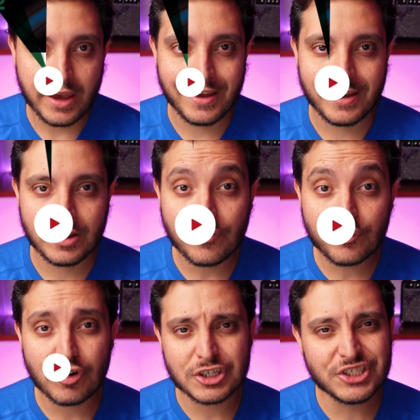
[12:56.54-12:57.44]
And of
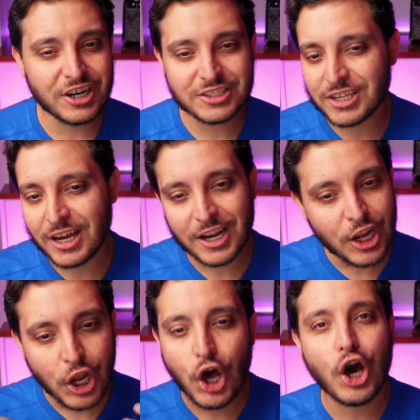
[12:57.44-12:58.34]
course, there's a
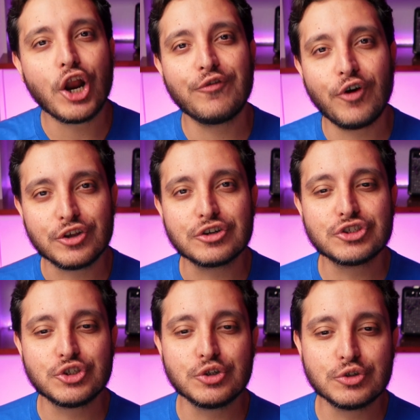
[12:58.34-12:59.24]
lot of other
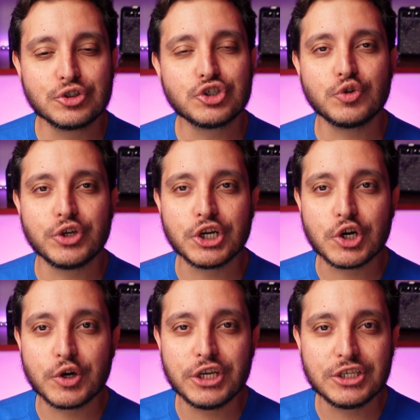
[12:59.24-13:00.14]
tools to
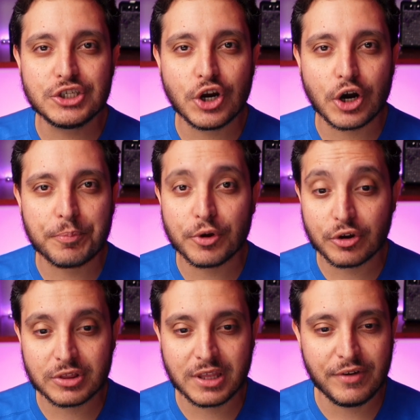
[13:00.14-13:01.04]
increase your
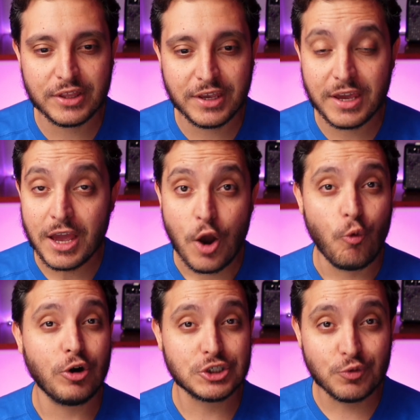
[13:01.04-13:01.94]
productivity.
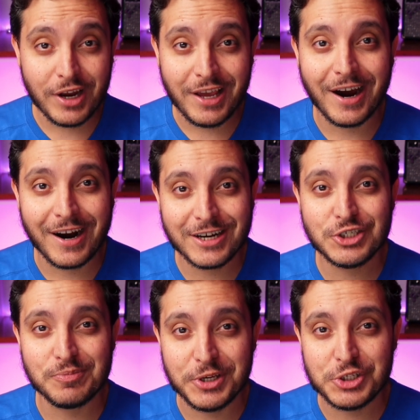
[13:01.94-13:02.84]
It was really hard
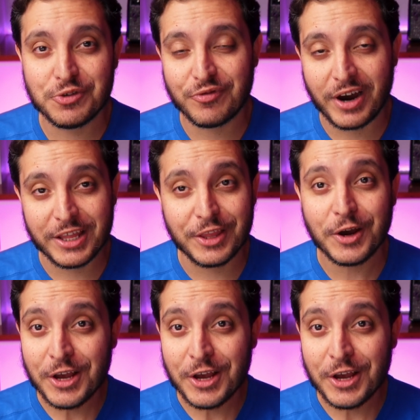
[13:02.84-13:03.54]
to me to find